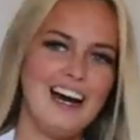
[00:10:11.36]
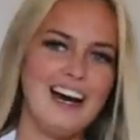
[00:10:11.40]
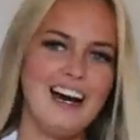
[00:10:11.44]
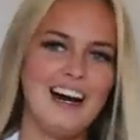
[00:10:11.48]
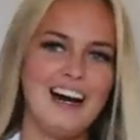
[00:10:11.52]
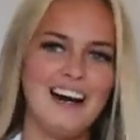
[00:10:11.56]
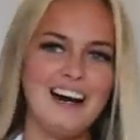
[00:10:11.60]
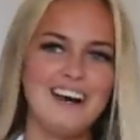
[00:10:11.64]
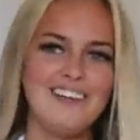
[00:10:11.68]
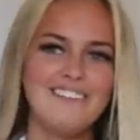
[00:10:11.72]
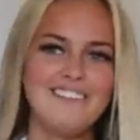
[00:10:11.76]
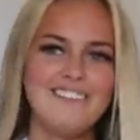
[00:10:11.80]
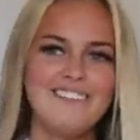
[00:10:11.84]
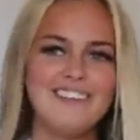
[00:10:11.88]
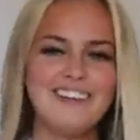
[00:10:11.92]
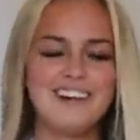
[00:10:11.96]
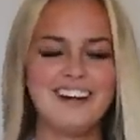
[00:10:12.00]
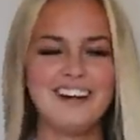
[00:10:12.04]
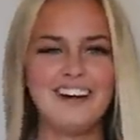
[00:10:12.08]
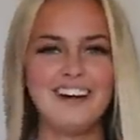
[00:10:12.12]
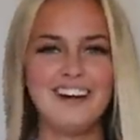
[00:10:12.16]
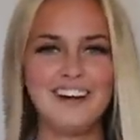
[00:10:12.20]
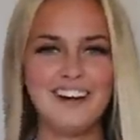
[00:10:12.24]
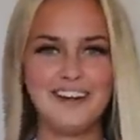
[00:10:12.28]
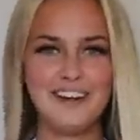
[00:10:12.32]

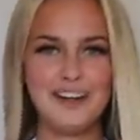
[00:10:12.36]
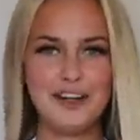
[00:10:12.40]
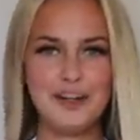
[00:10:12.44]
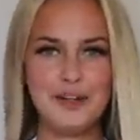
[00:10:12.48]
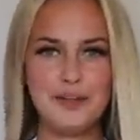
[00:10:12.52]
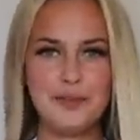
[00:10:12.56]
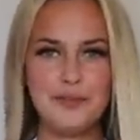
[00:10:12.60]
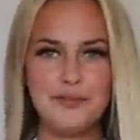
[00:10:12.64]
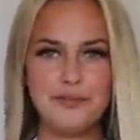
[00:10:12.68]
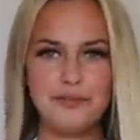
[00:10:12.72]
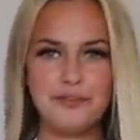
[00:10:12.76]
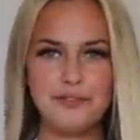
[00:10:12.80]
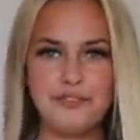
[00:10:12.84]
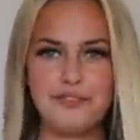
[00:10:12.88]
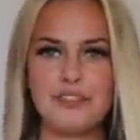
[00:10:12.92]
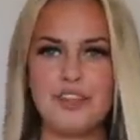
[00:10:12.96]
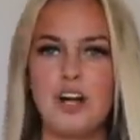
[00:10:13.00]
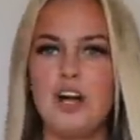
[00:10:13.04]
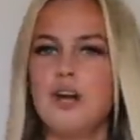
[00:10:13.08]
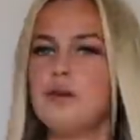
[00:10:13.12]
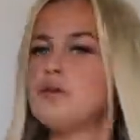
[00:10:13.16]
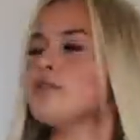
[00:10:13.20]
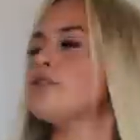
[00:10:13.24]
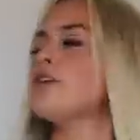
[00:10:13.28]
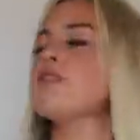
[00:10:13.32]

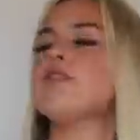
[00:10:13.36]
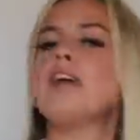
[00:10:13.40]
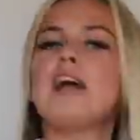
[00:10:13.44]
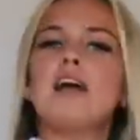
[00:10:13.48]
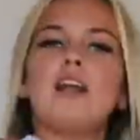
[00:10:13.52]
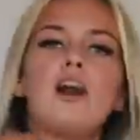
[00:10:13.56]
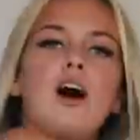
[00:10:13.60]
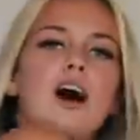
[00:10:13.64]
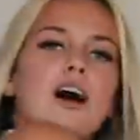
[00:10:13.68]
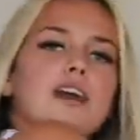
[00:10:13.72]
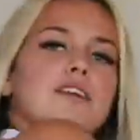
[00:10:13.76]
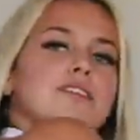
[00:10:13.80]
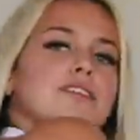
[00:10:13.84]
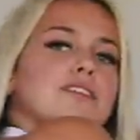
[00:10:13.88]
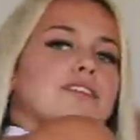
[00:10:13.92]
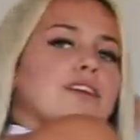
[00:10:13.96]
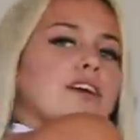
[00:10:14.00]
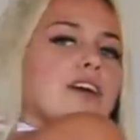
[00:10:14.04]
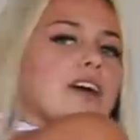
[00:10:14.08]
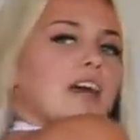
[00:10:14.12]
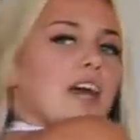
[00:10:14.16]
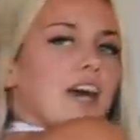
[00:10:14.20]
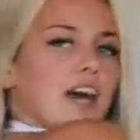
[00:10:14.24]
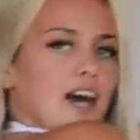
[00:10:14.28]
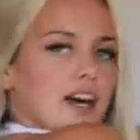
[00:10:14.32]
I also realised
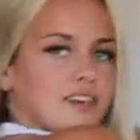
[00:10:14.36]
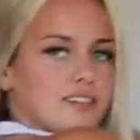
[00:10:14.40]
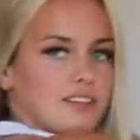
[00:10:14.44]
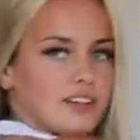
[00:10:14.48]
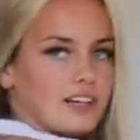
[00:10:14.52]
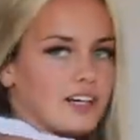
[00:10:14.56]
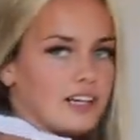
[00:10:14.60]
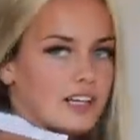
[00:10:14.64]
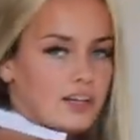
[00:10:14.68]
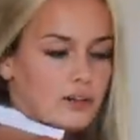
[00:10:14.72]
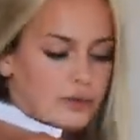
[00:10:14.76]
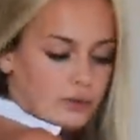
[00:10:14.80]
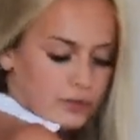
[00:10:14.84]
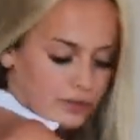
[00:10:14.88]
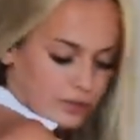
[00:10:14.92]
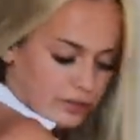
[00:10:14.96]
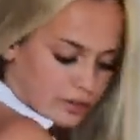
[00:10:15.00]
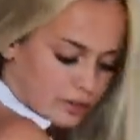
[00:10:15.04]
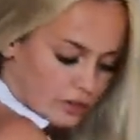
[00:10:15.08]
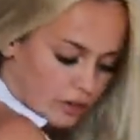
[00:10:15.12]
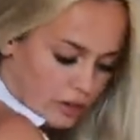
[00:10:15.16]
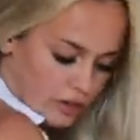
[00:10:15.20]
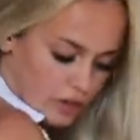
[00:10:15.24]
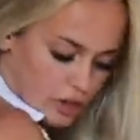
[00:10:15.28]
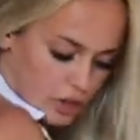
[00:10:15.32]
it has like a little
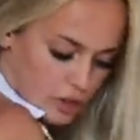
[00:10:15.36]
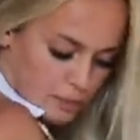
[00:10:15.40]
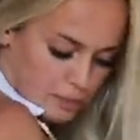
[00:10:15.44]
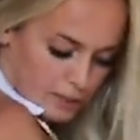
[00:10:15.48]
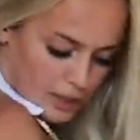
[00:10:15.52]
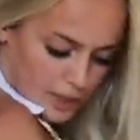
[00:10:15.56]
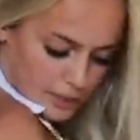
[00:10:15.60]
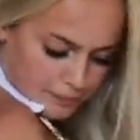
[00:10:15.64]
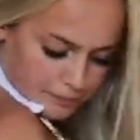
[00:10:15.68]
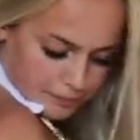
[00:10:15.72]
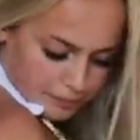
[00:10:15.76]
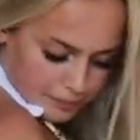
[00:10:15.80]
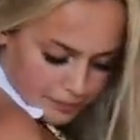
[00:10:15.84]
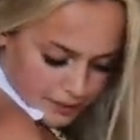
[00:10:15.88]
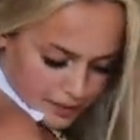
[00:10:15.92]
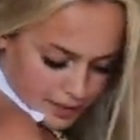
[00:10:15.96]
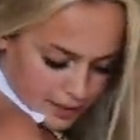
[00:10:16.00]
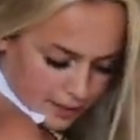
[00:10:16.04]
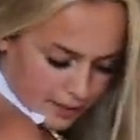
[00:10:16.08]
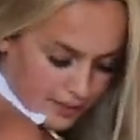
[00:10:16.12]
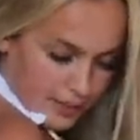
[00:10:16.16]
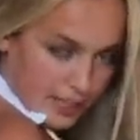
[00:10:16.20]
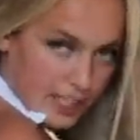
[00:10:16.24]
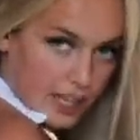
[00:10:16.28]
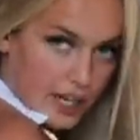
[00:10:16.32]
scrunch bum,
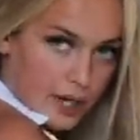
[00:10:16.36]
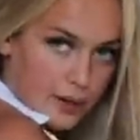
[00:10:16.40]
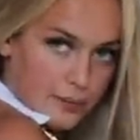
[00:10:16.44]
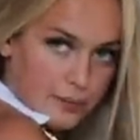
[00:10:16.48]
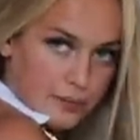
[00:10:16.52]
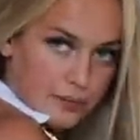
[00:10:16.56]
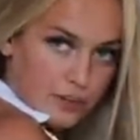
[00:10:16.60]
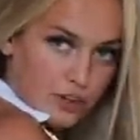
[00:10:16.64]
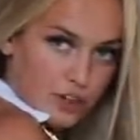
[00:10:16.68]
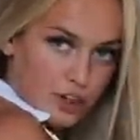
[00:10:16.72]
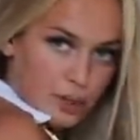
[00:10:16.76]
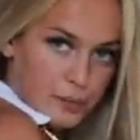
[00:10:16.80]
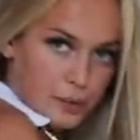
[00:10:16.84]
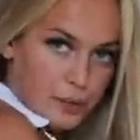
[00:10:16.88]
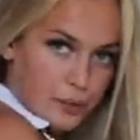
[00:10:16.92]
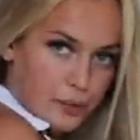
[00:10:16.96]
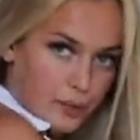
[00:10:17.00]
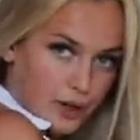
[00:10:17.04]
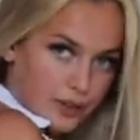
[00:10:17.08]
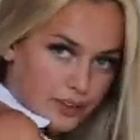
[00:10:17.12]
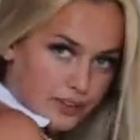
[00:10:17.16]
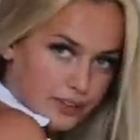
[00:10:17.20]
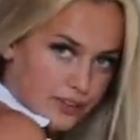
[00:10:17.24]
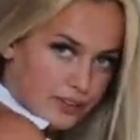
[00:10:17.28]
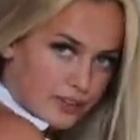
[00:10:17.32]
the triple
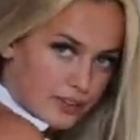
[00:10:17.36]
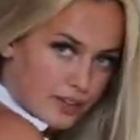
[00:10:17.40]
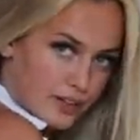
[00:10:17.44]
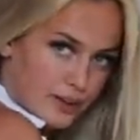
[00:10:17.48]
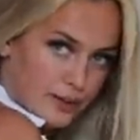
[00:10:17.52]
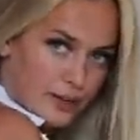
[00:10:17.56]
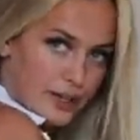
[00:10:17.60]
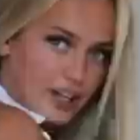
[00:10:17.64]
one.